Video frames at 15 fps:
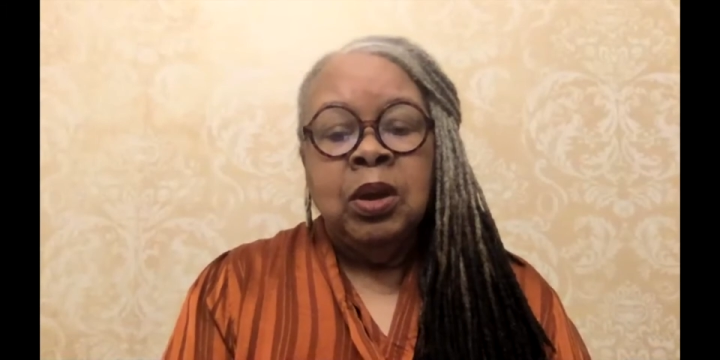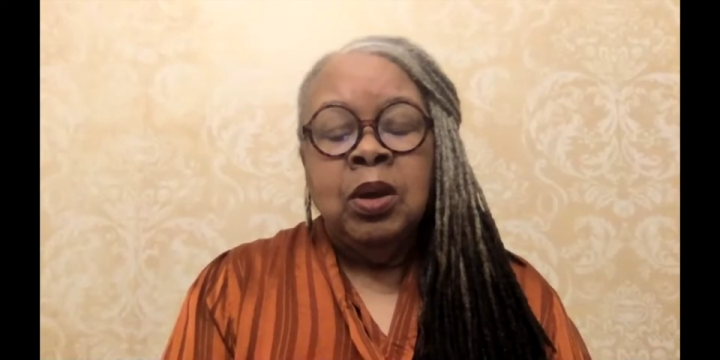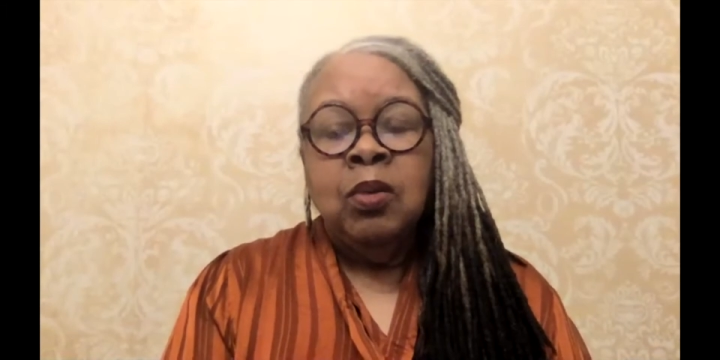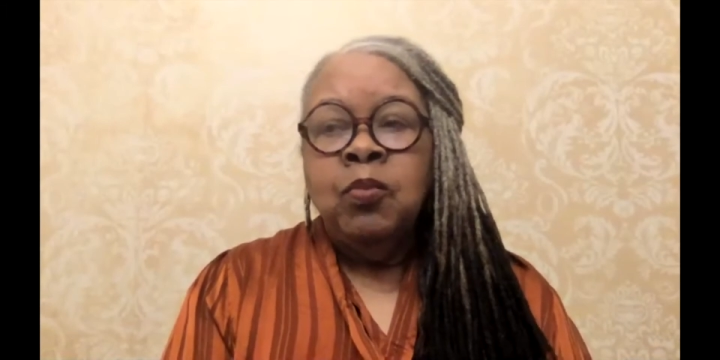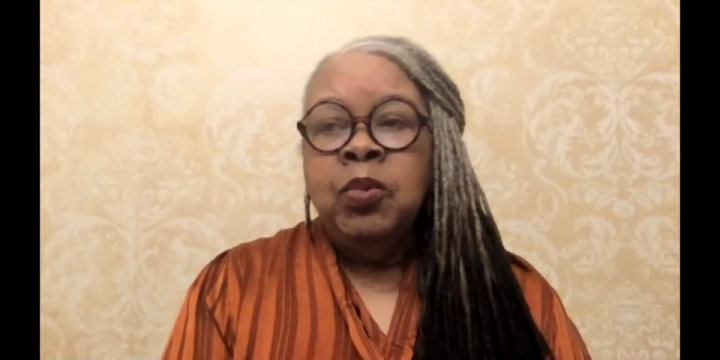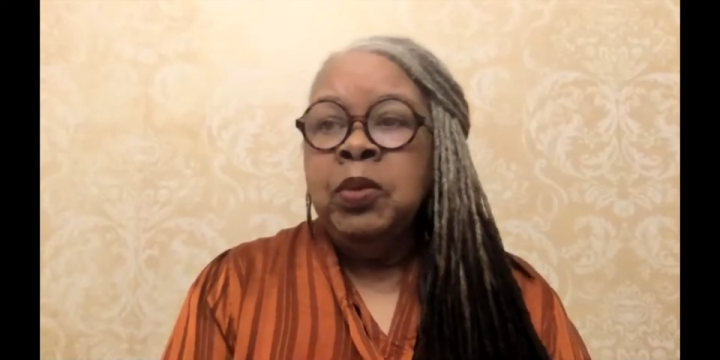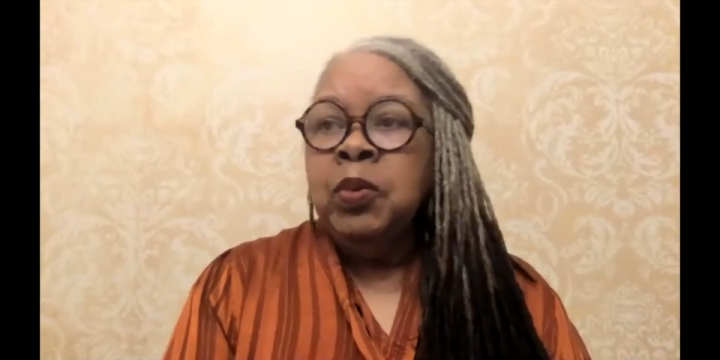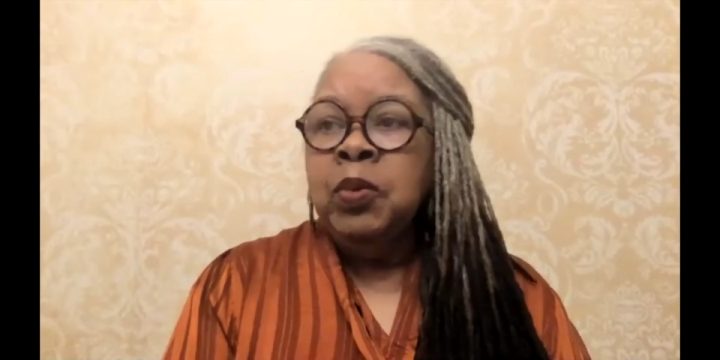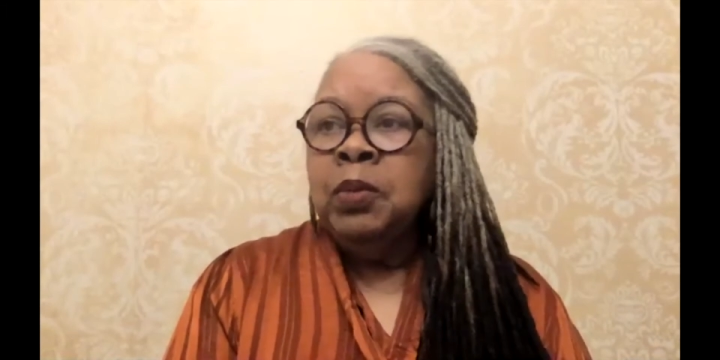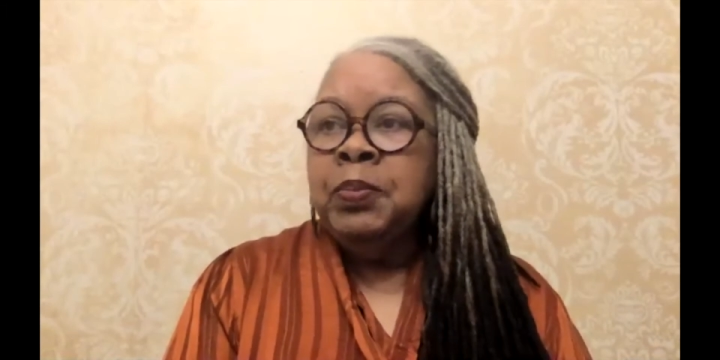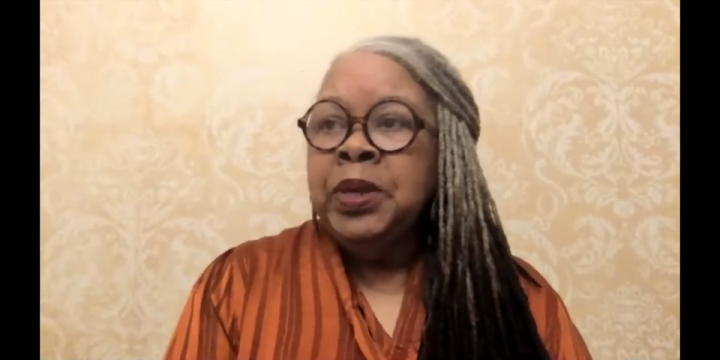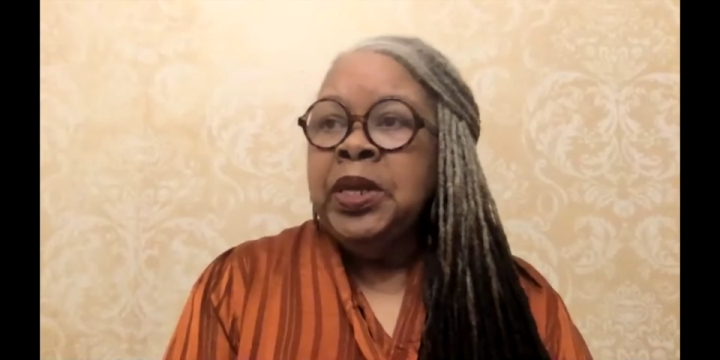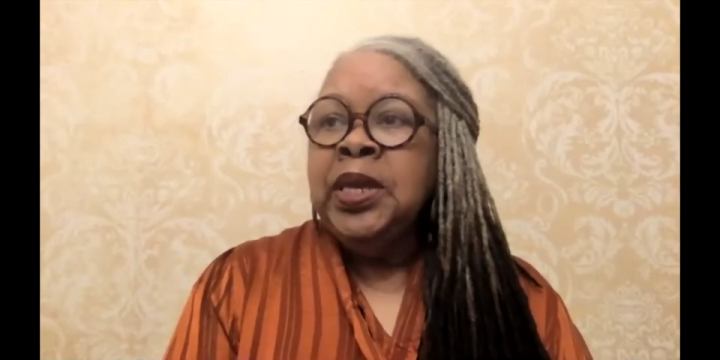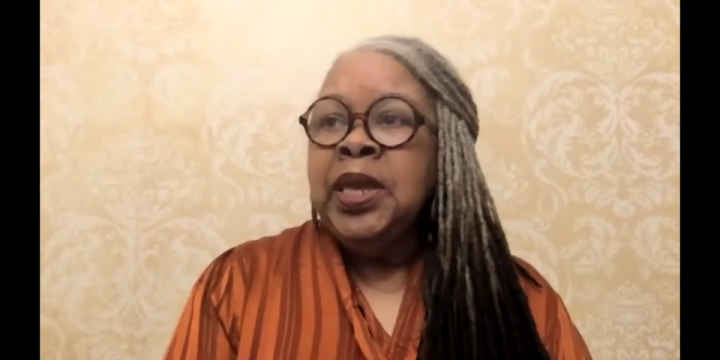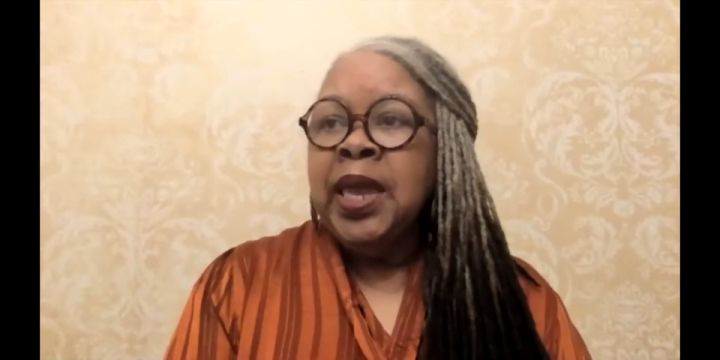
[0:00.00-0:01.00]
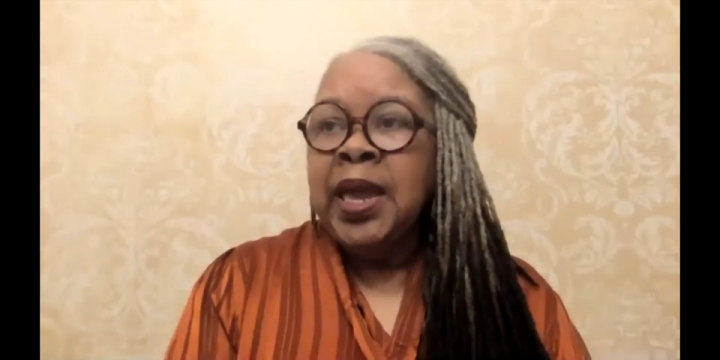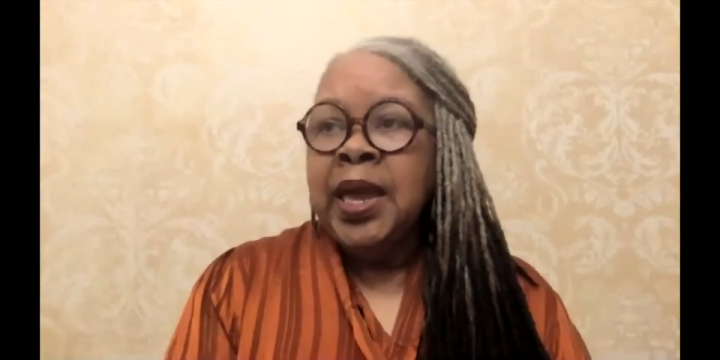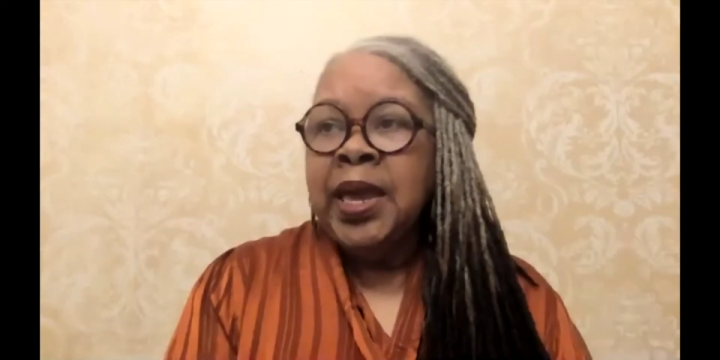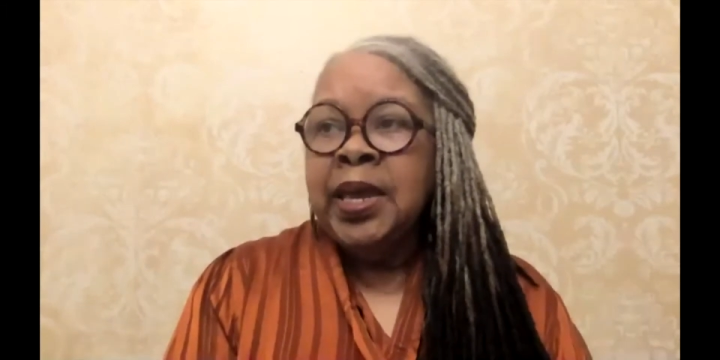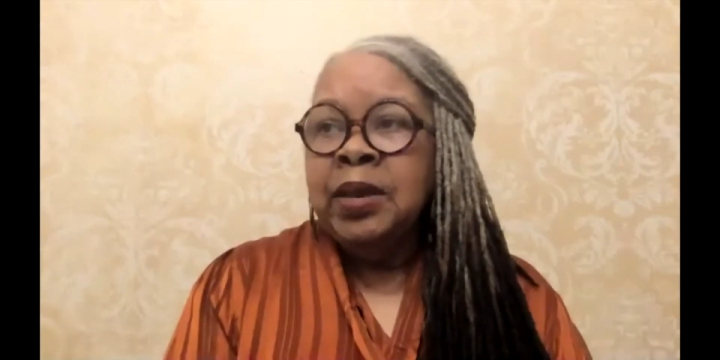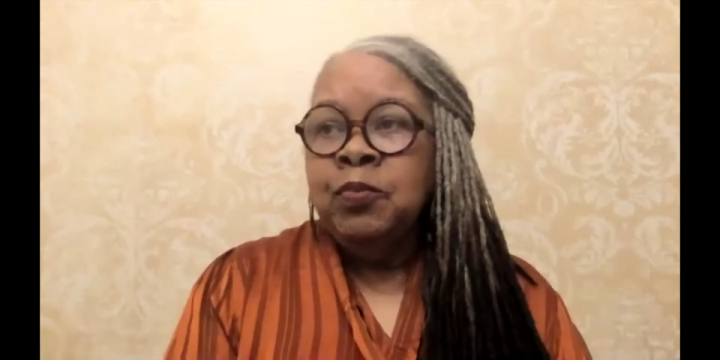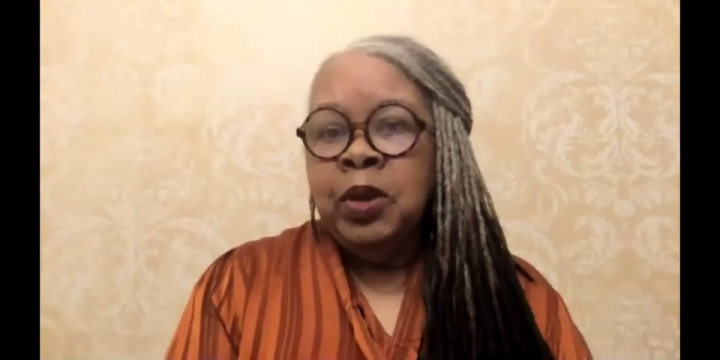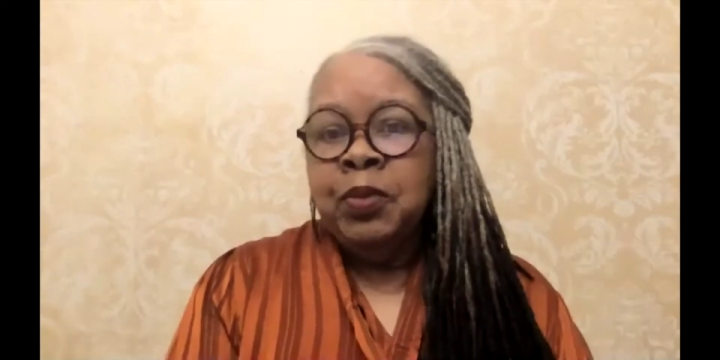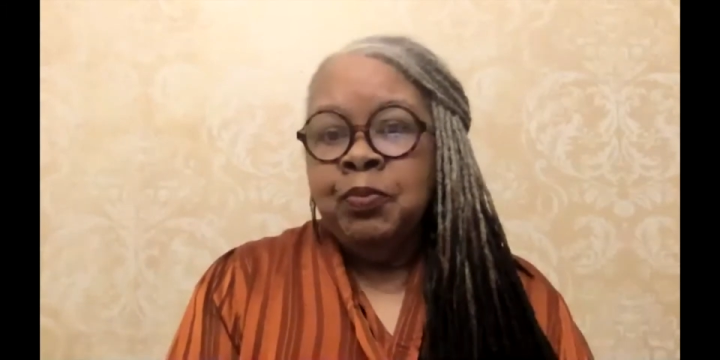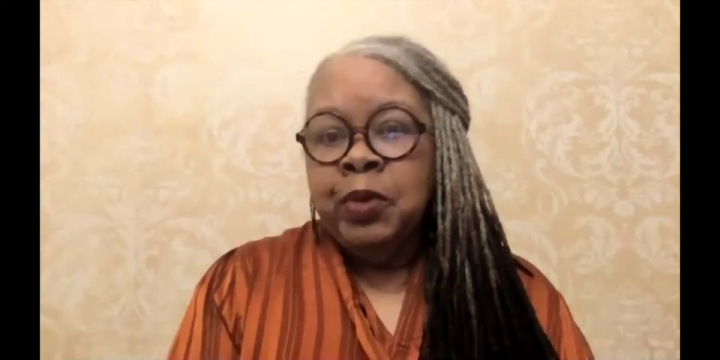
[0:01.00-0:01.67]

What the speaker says: We will begin with